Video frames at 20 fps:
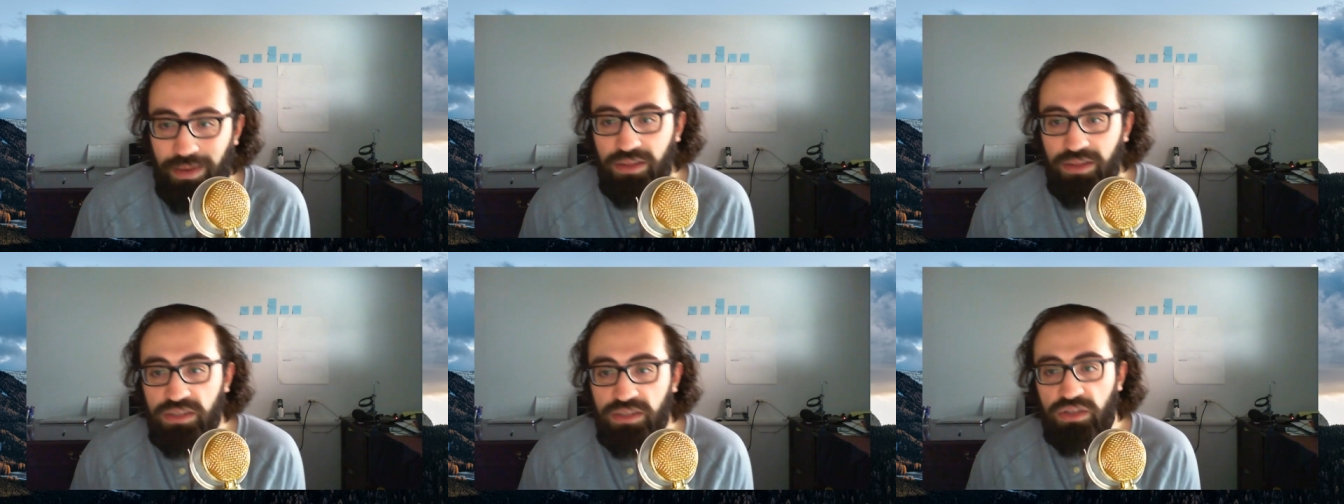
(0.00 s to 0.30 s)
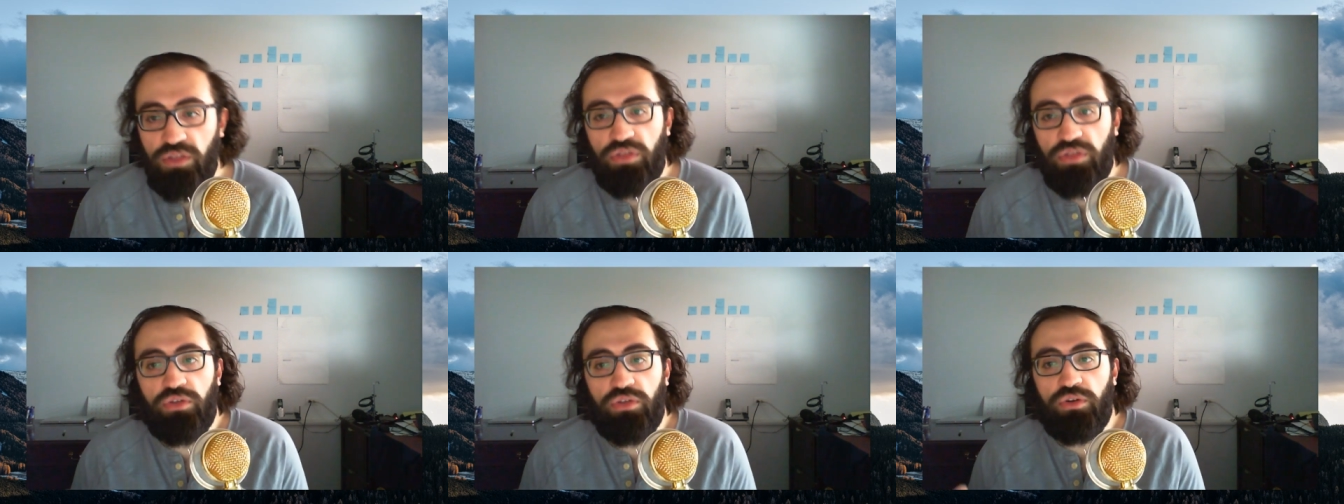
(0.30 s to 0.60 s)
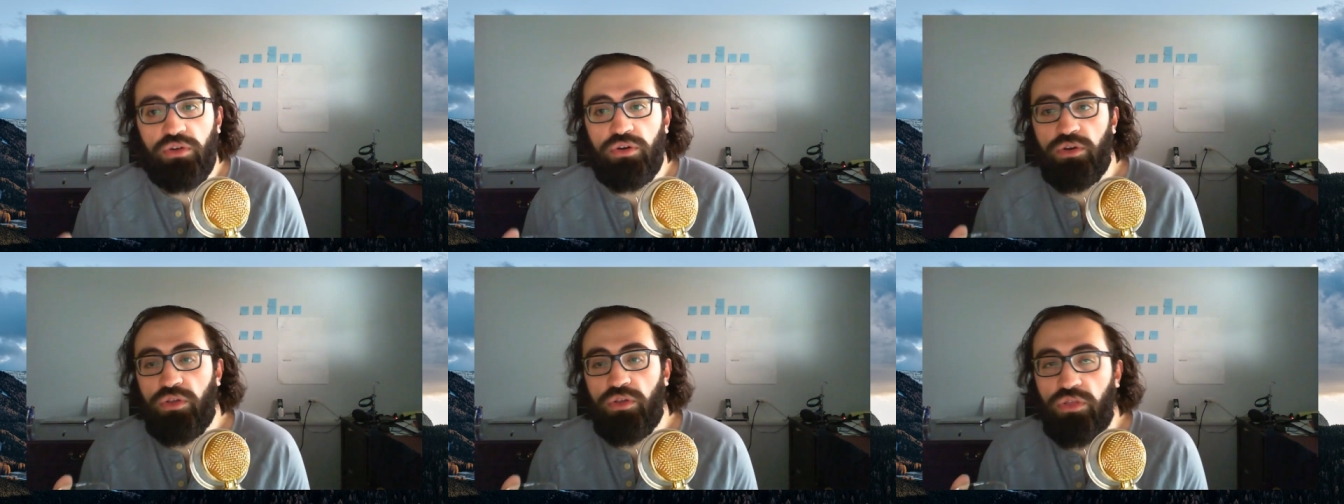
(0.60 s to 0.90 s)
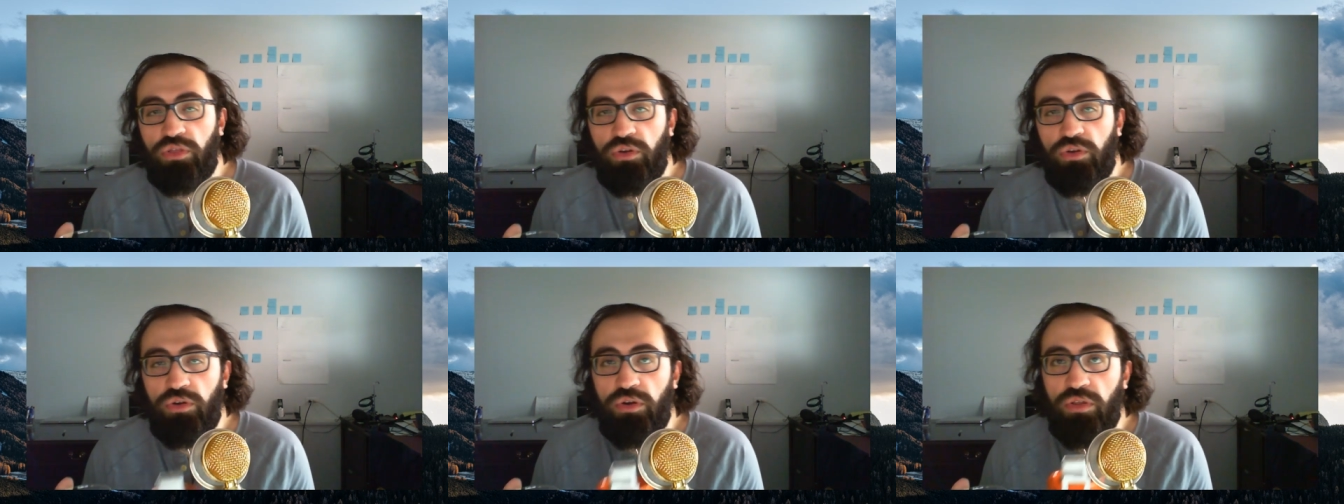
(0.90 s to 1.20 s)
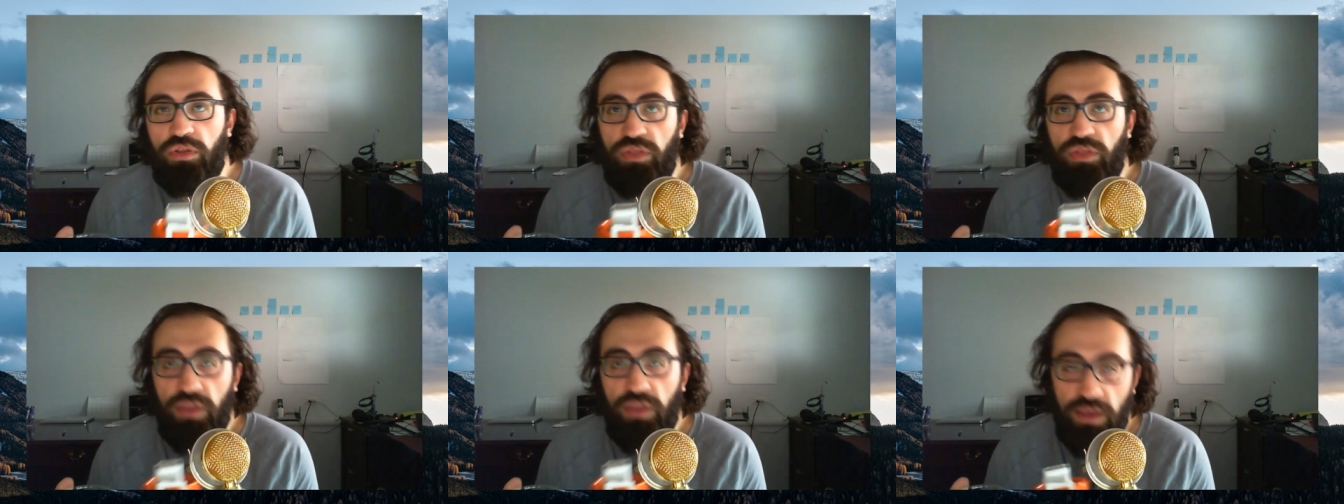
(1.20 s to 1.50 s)
There's a third
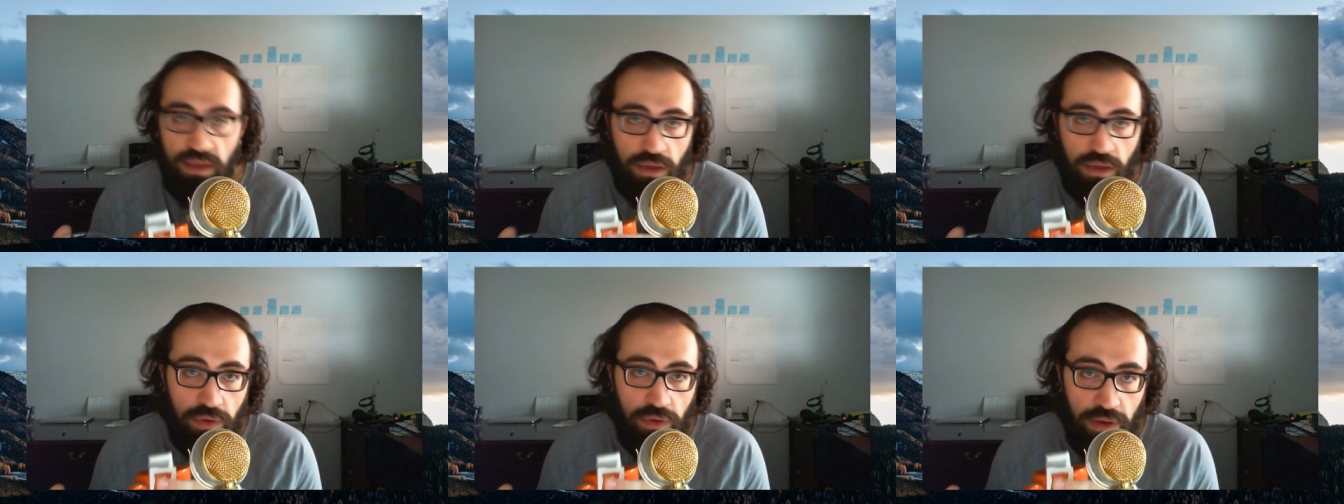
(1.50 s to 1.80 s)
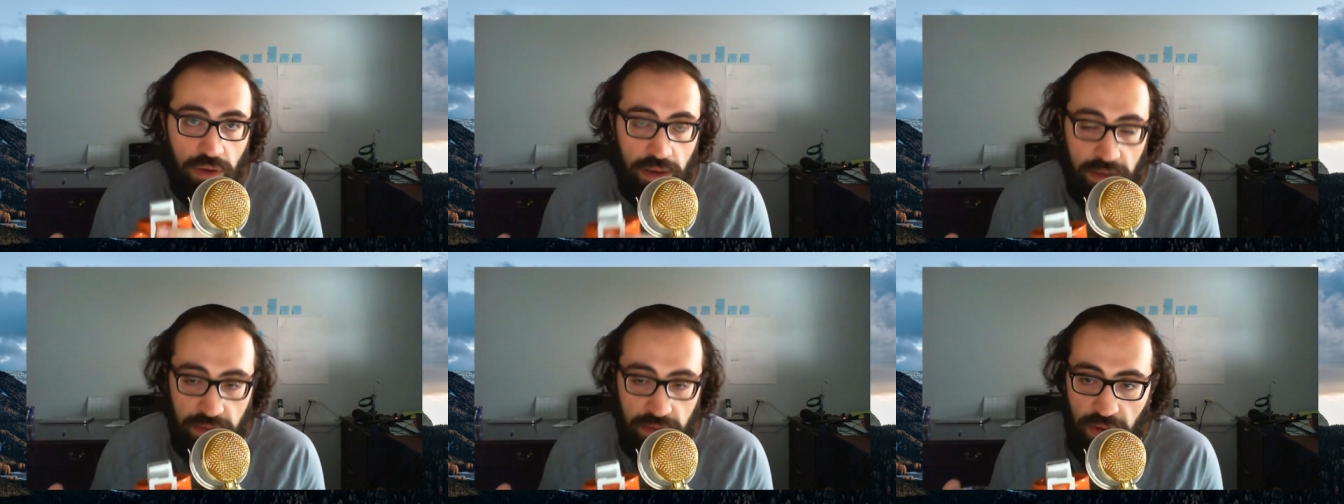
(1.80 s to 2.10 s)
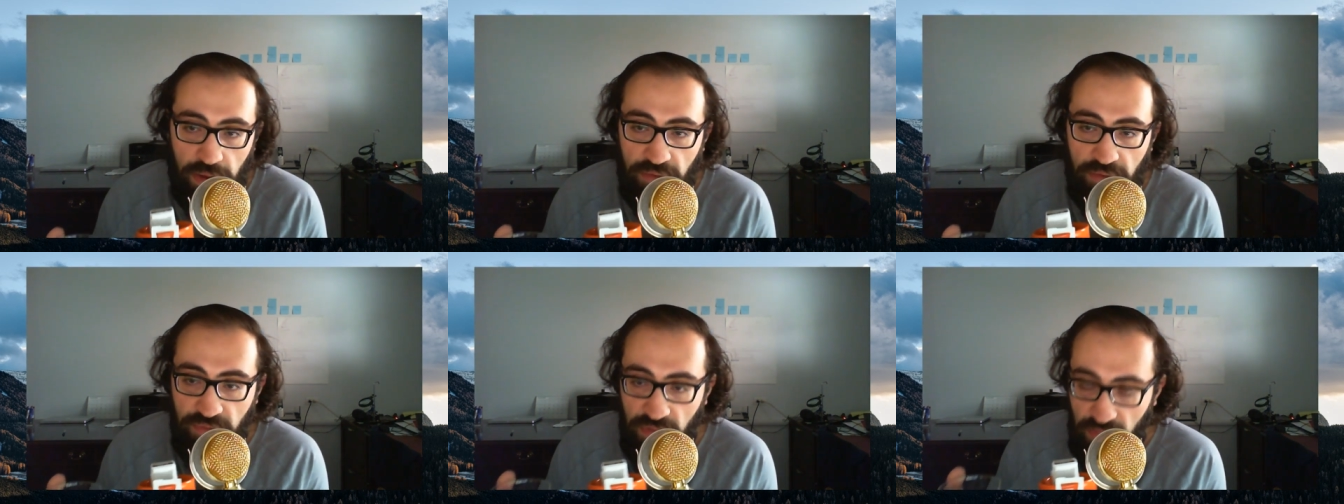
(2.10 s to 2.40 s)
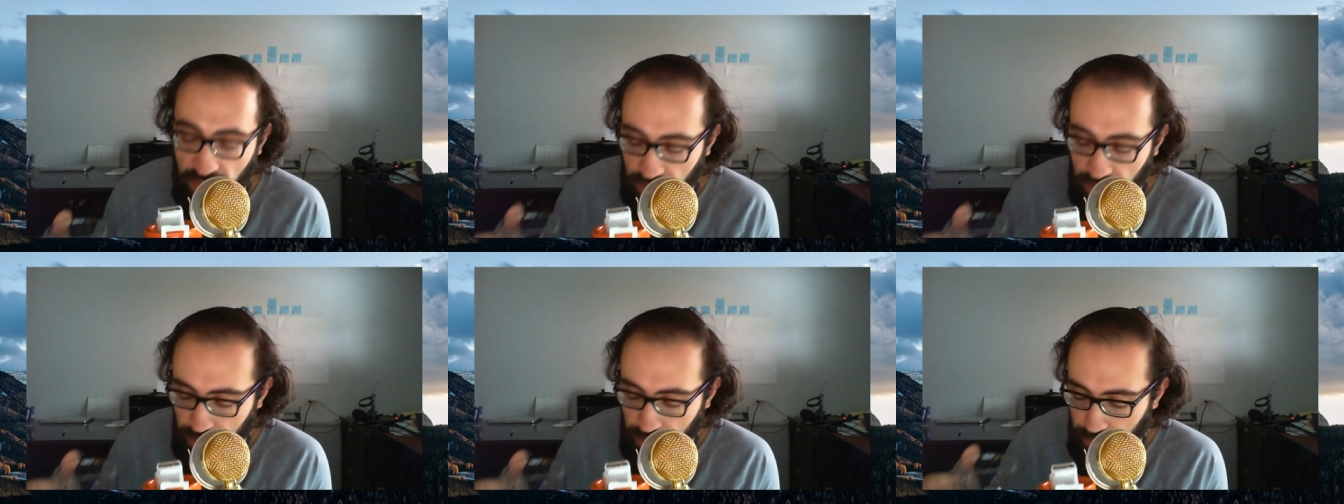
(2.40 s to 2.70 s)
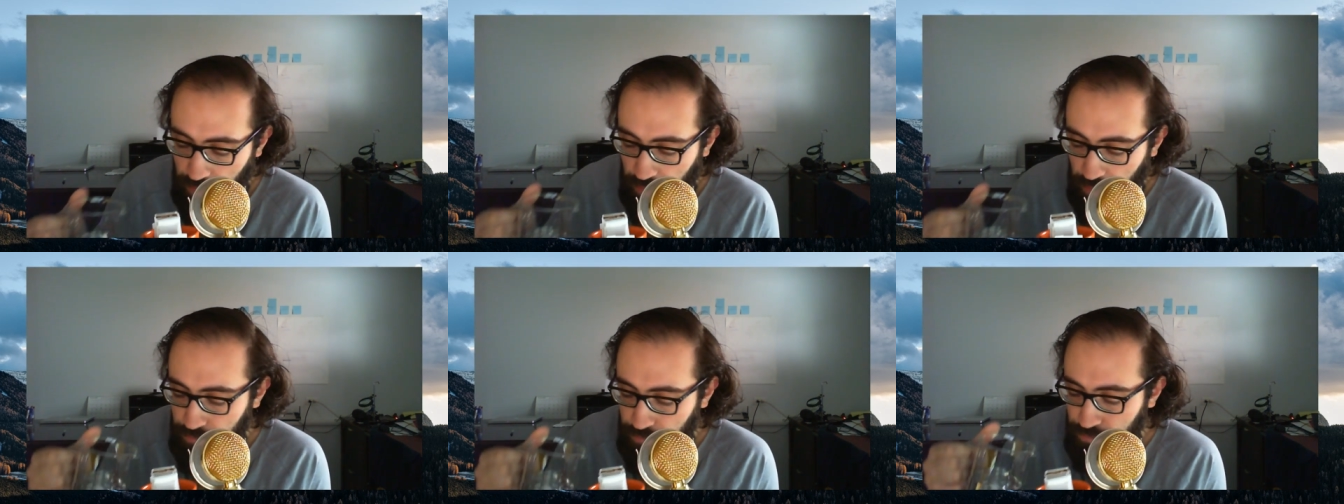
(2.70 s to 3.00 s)
thing you have to think about.